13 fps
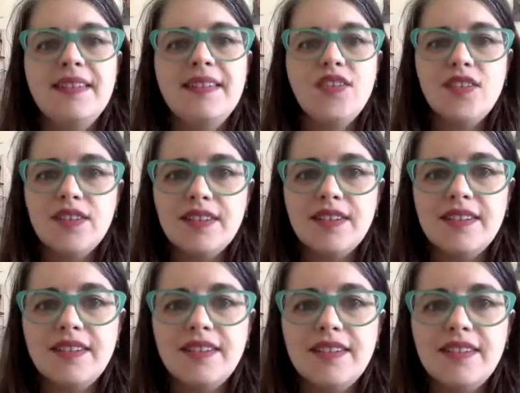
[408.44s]

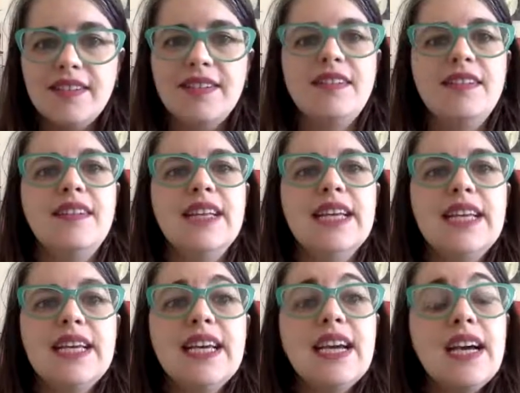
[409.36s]
Good.
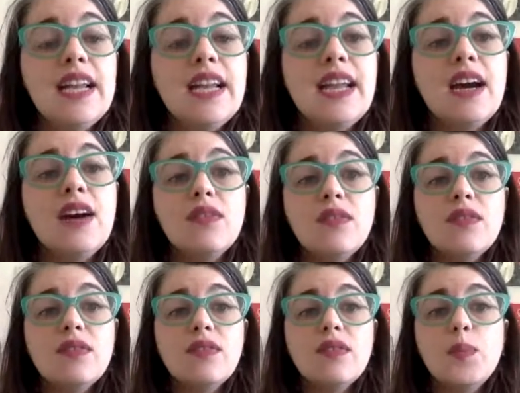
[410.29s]
Now,
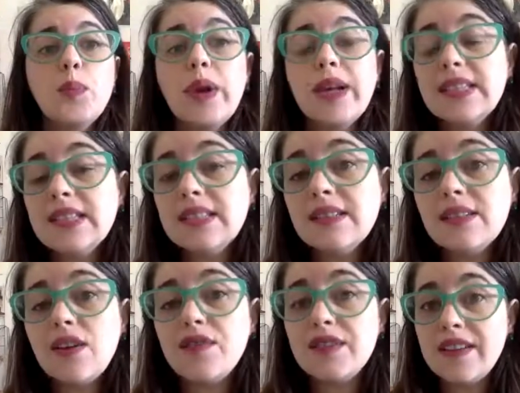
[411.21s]
the presence
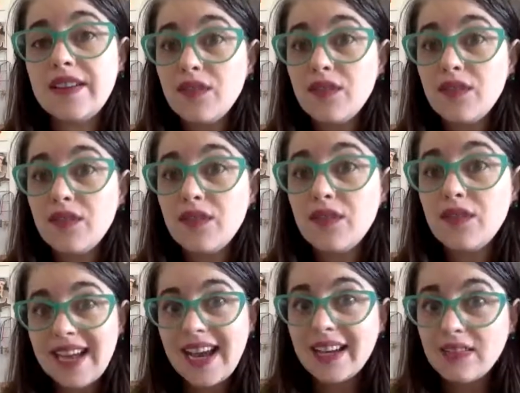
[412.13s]
of diversity
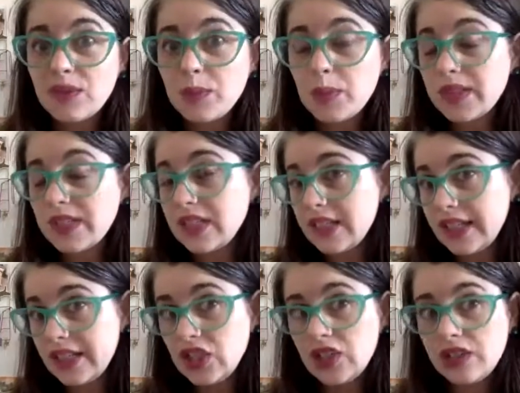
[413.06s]
and
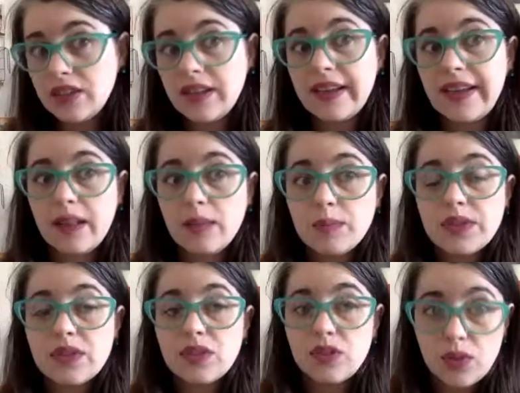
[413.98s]
representation helps
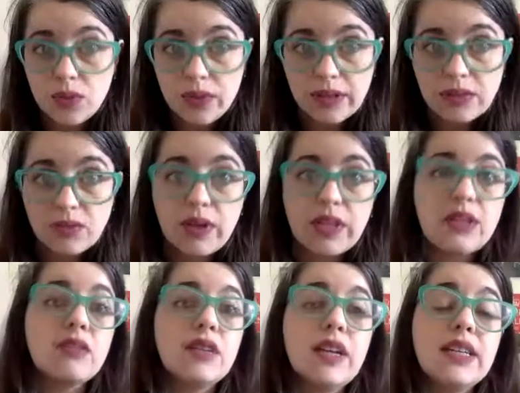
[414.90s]
students
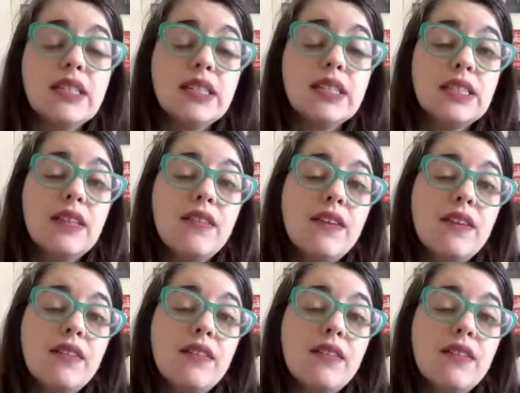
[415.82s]
recognize that there
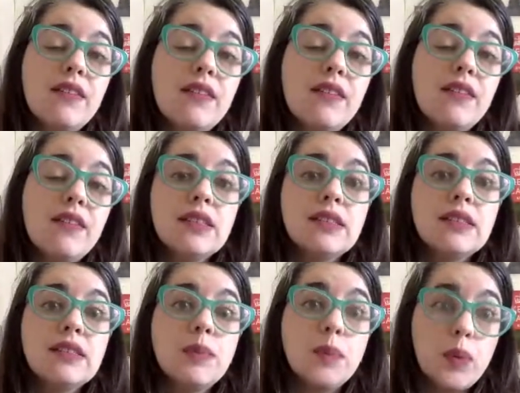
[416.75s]
are
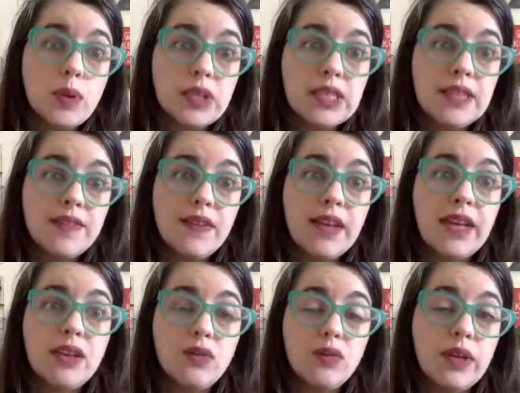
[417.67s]
supportive
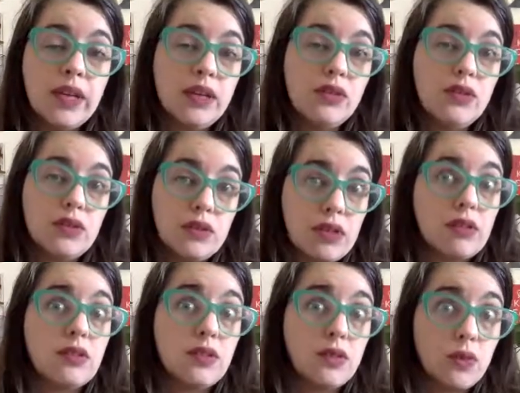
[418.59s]
educators at
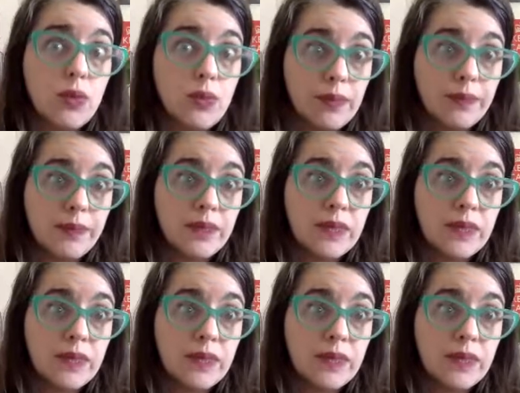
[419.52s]
school.